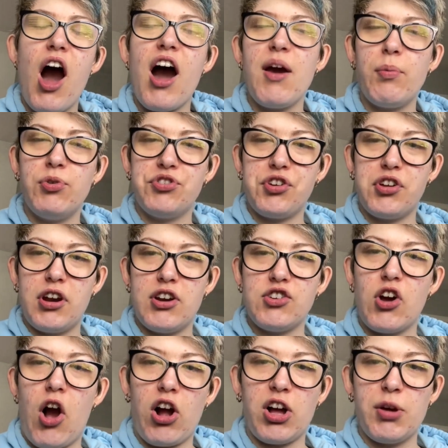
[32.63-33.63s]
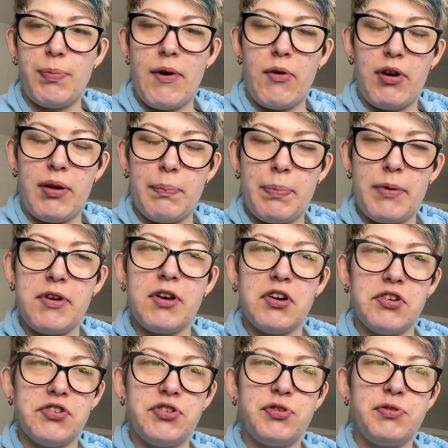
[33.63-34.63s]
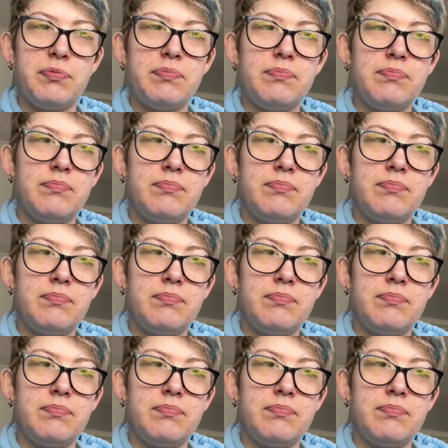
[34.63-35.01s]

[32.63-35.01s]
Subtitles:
I was gonna talk about it because